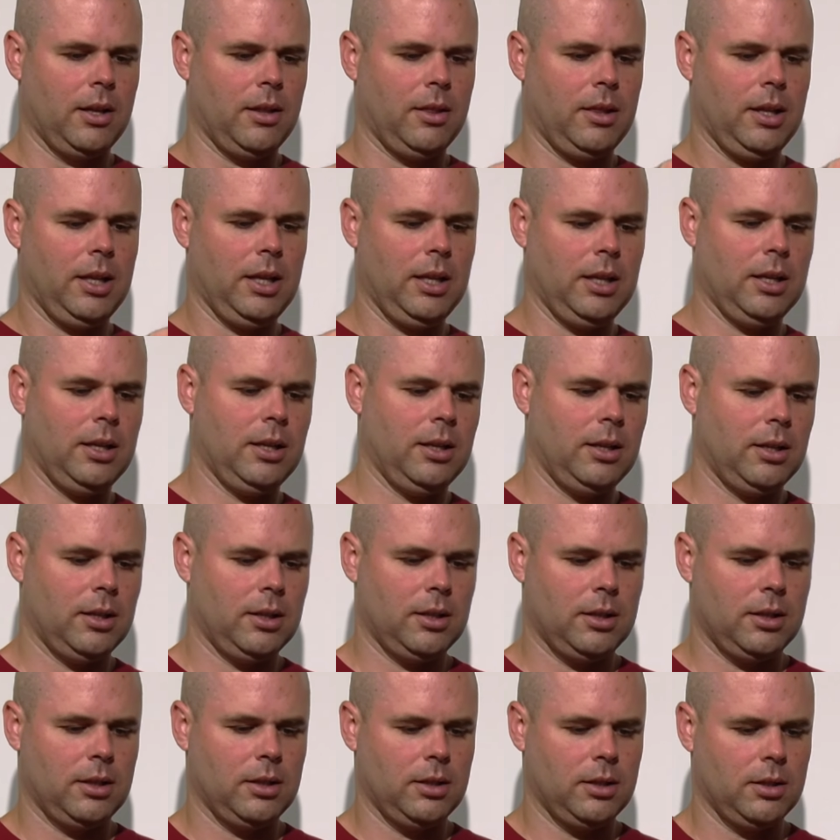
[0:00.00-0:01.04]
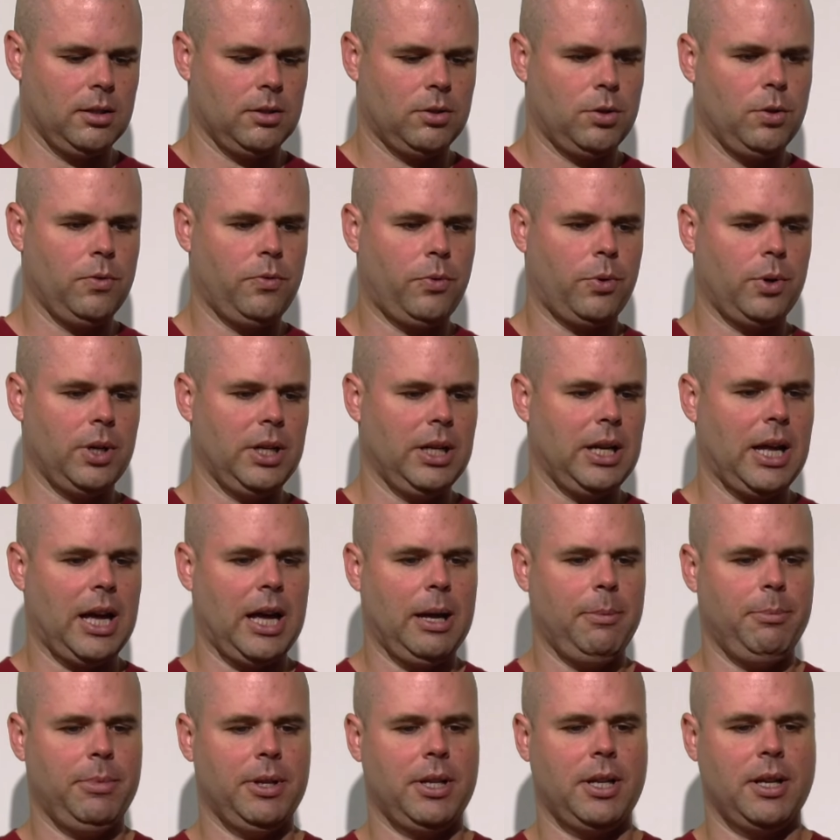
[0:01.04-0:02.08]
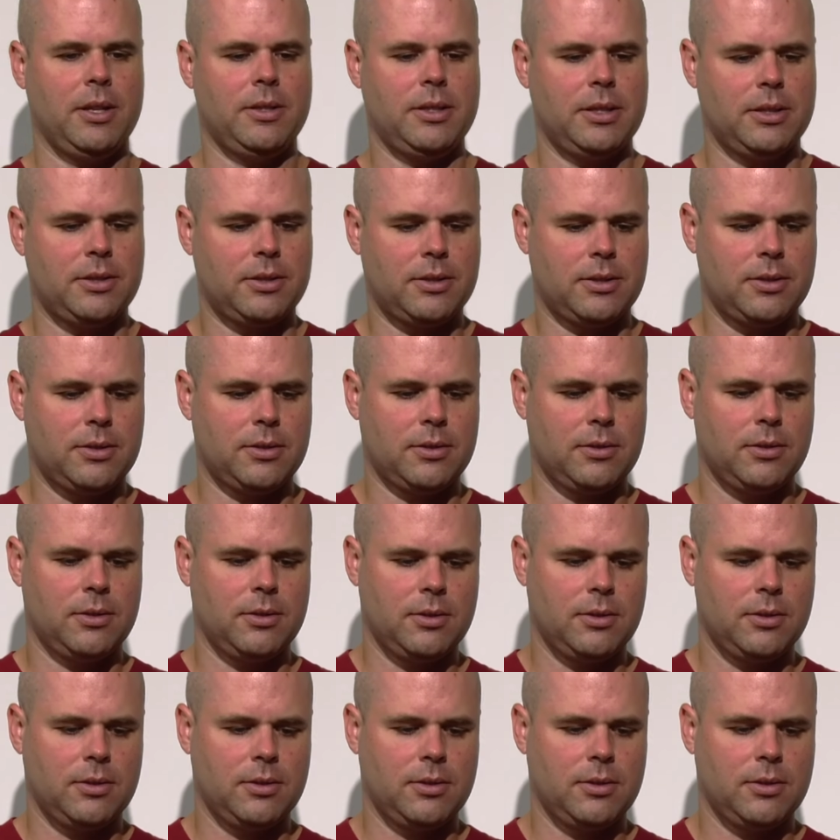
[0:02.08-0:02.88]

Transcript: the 249, because it's